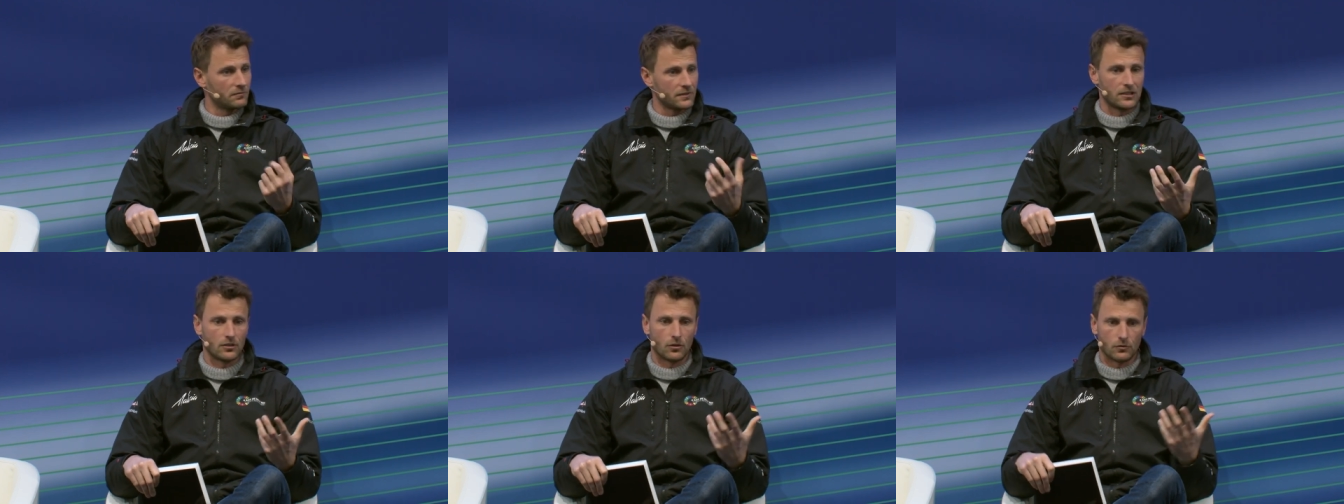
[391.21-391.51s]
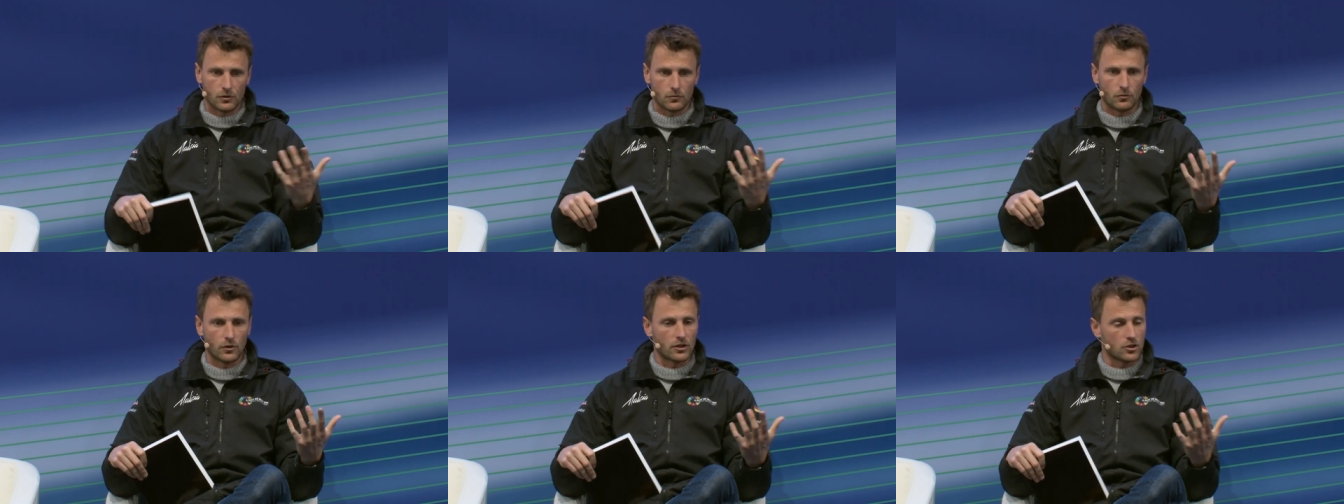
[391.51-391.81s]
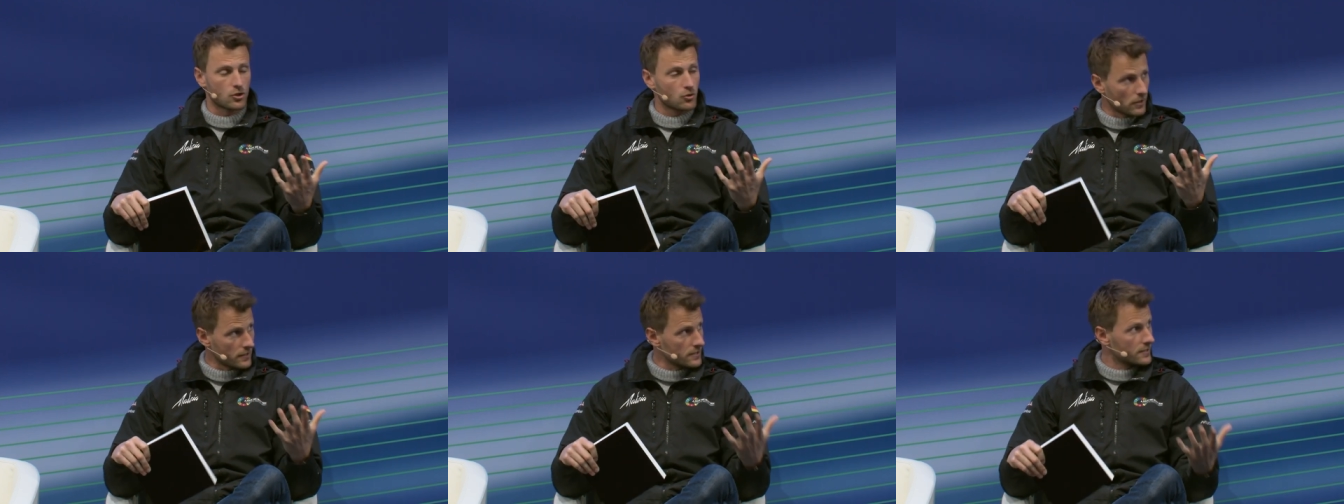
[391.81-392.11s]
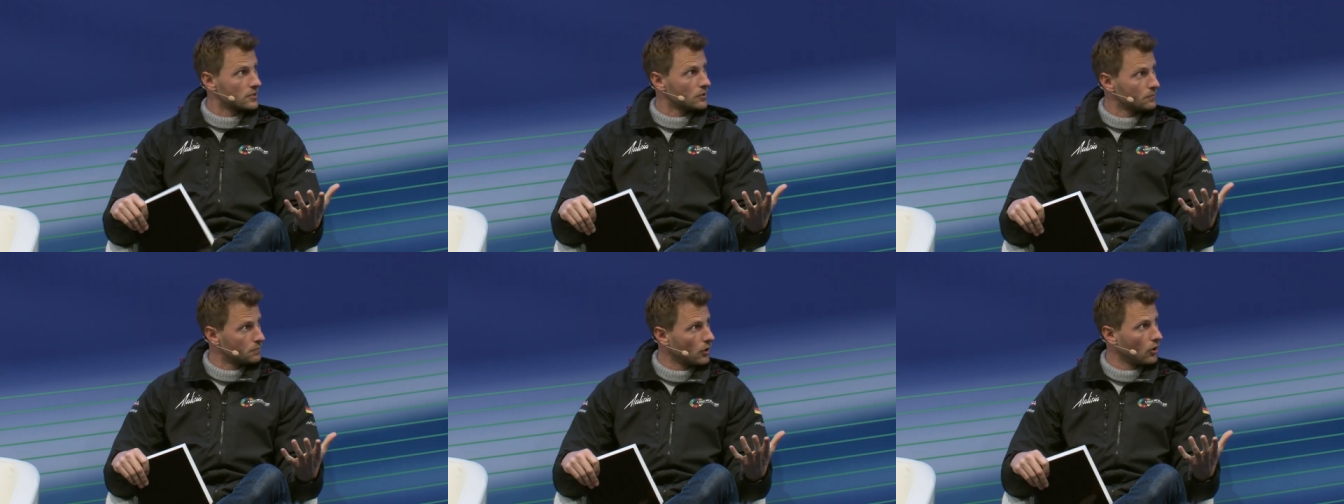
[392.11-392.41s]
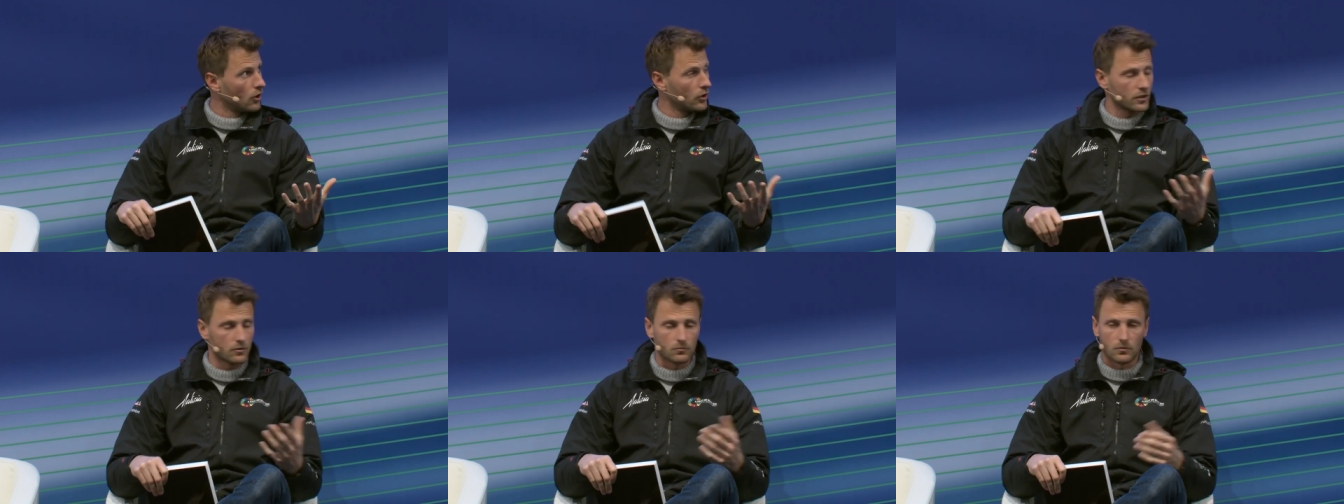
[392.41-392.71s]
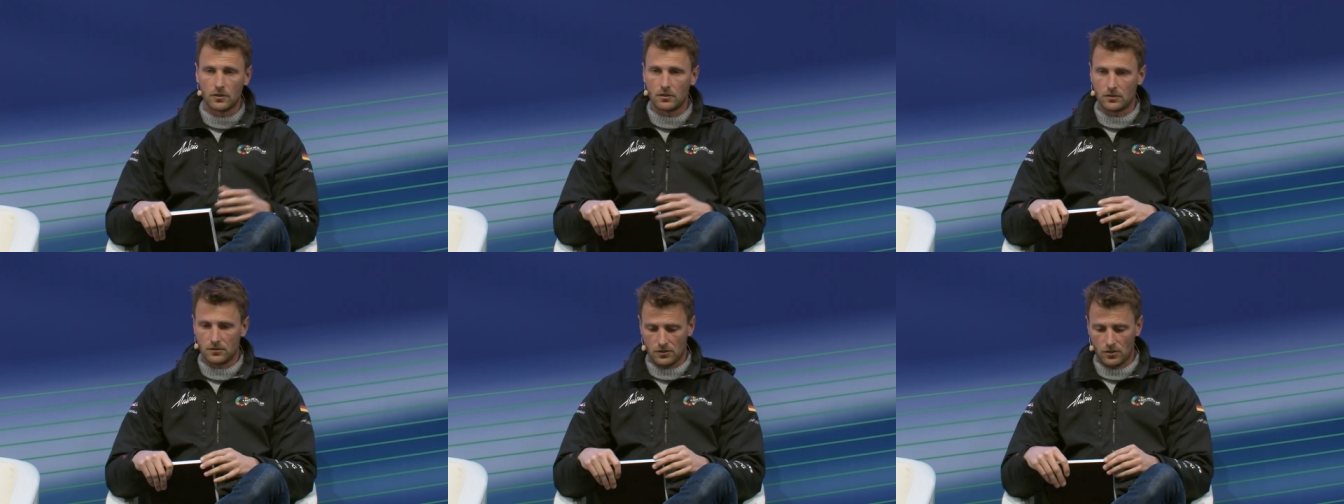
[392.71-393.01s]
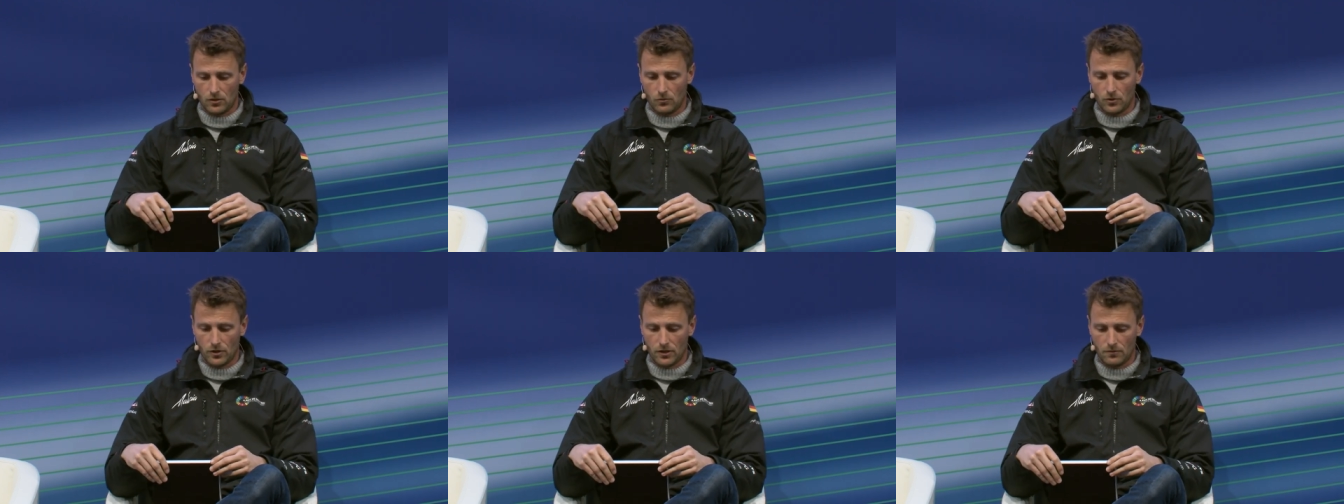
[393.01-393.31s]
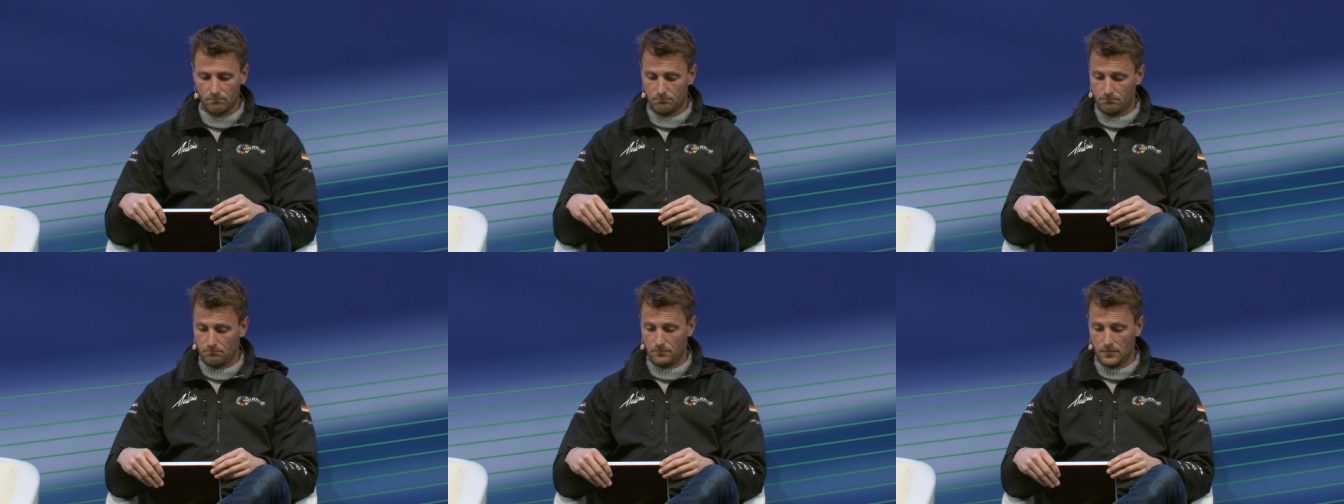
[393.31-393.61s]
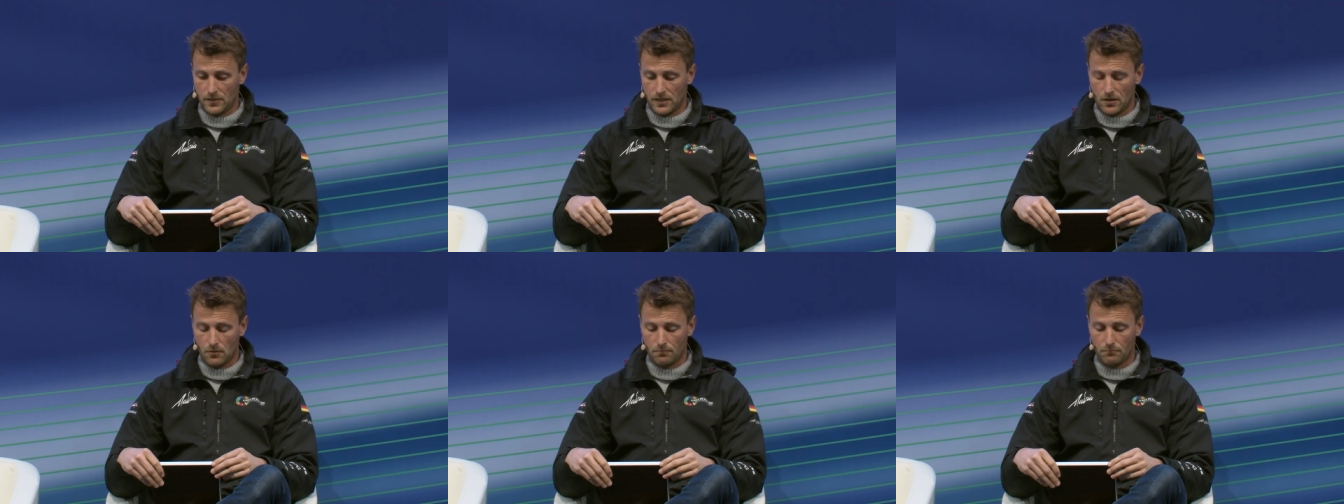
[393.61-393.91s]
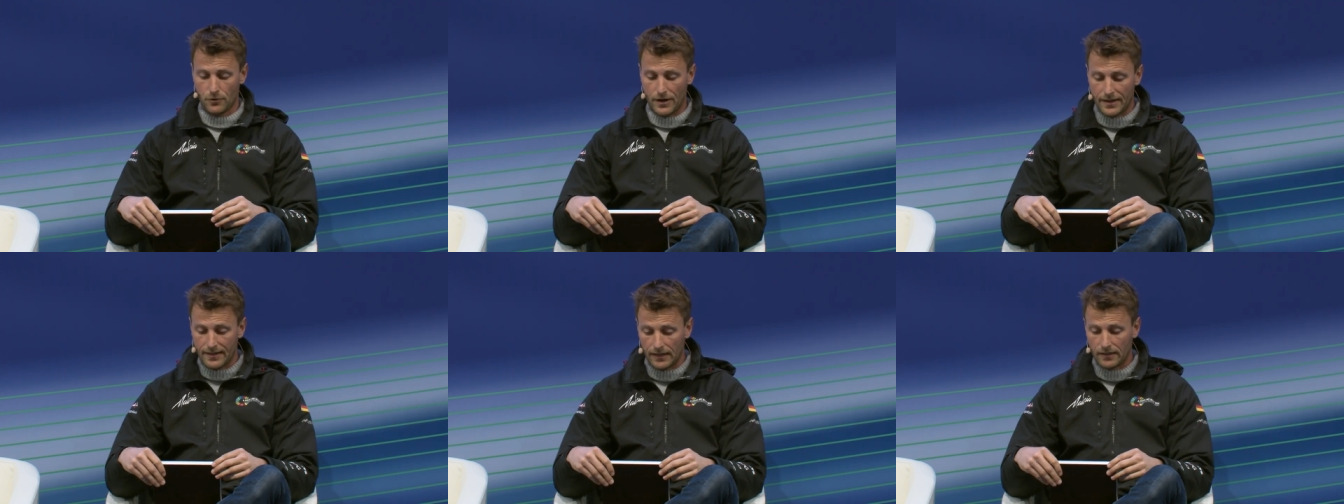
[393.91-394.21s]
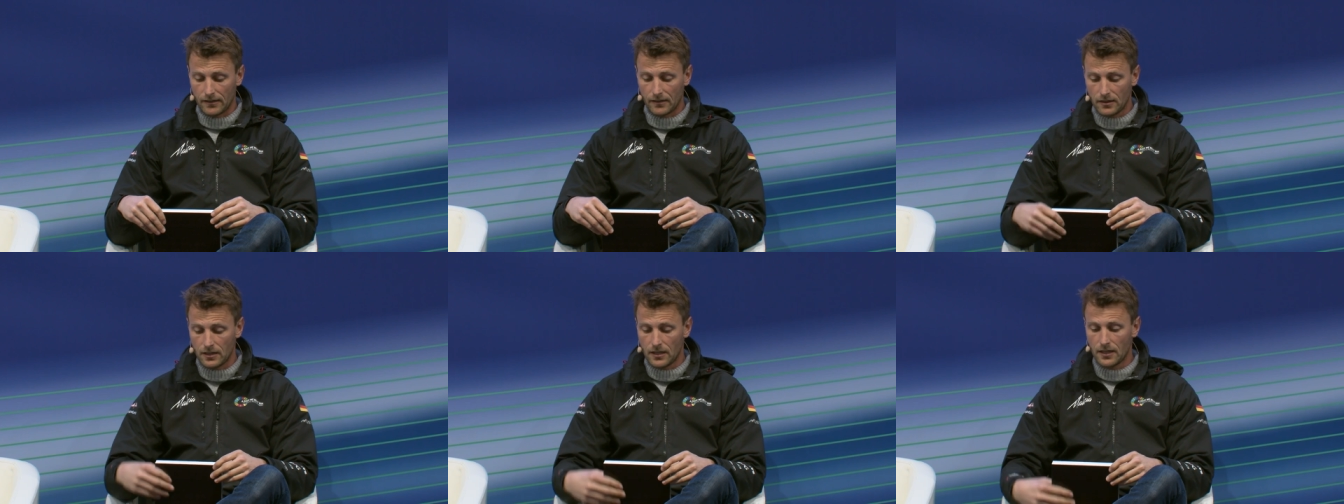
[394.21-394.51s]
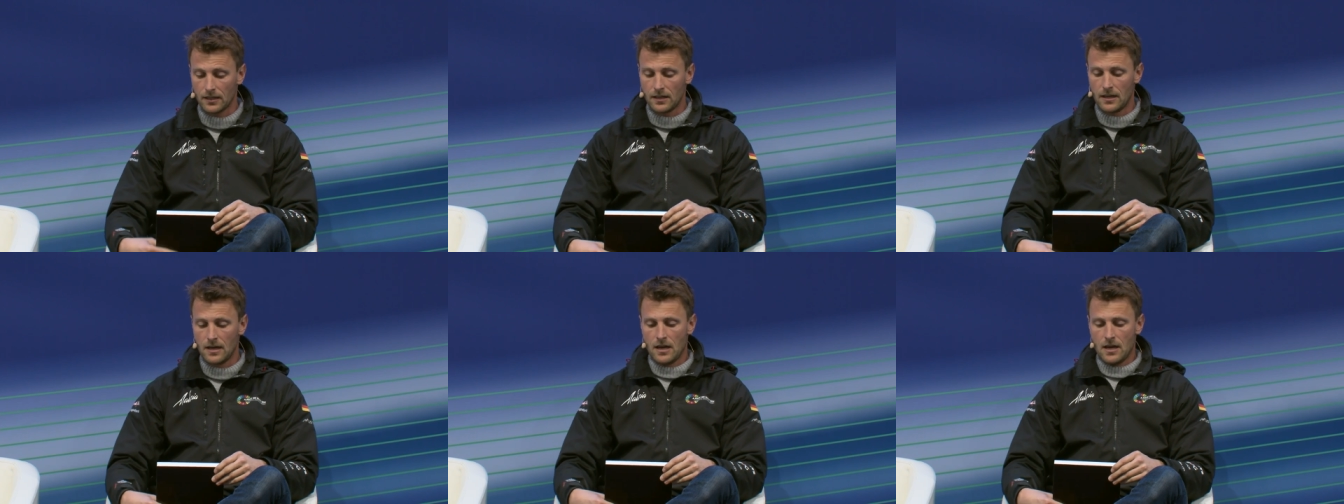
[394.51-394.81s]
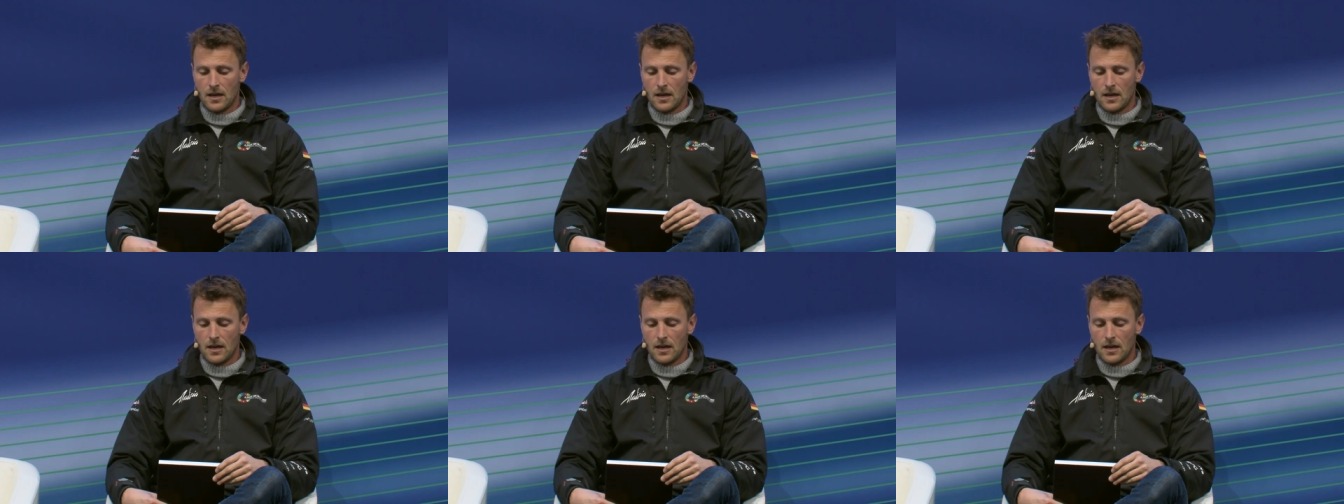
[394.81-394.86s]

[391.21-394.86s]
you know, you want to trust your boat, you, wanna, you don't want to you know, break anything.